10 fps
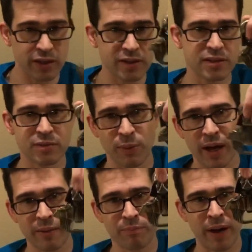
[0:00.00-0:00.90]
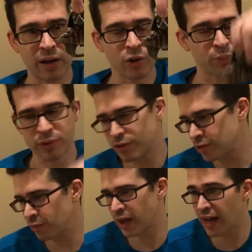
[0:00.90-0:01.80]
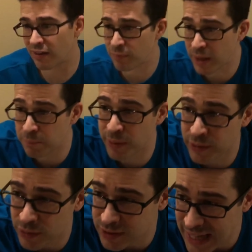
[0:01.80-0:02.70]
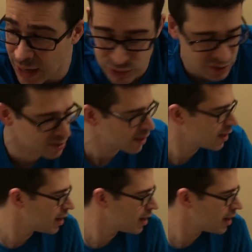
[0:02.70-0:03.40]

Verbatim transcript: This is my bottle opener, so when I have my Imperial Stouts,